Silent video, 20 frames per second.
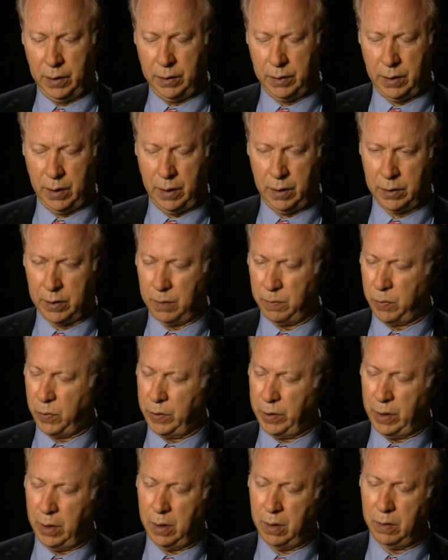They said at
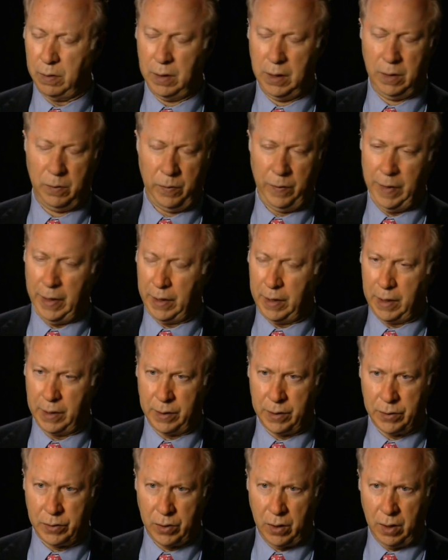some point, you know, we've got to
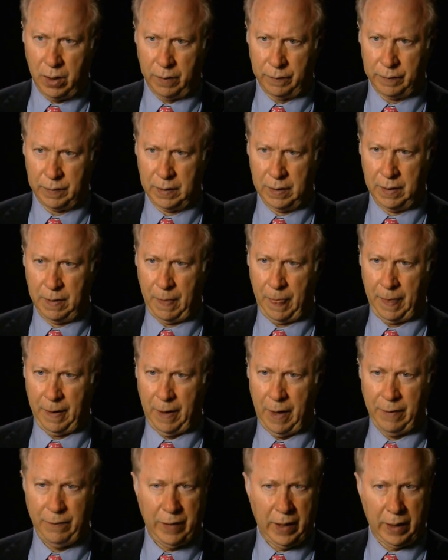cut this off.
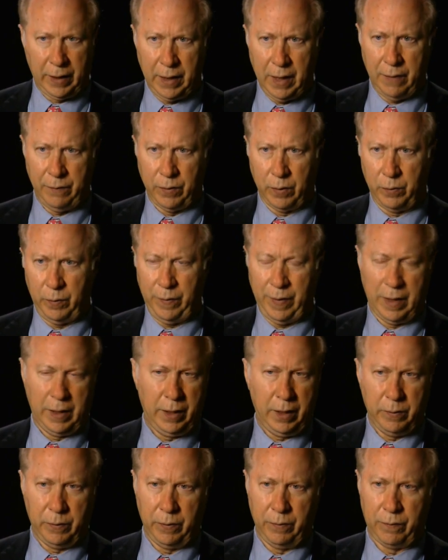I've got to govern. We've
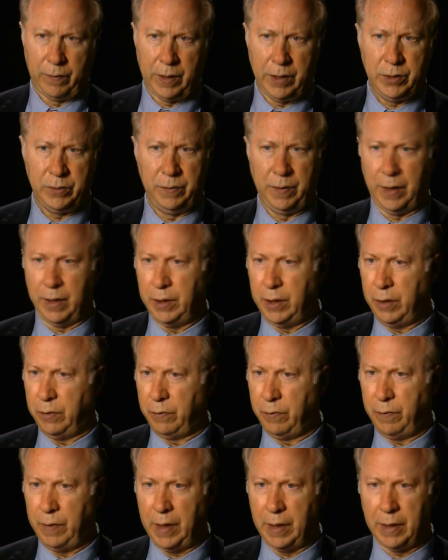got to deal with inflation. We've got
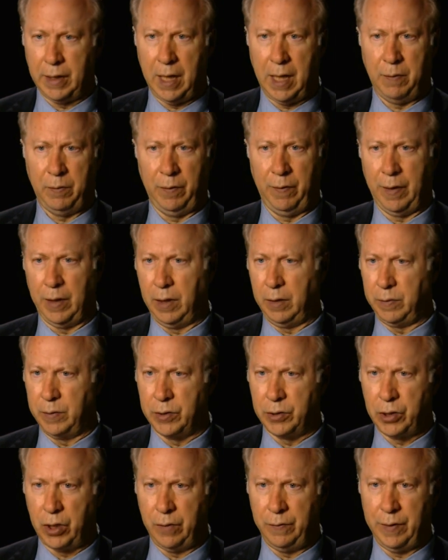to deal with Vietnam. We've got to
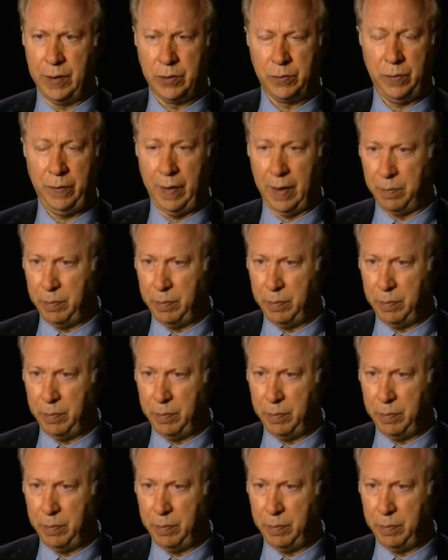deal with the Soviets.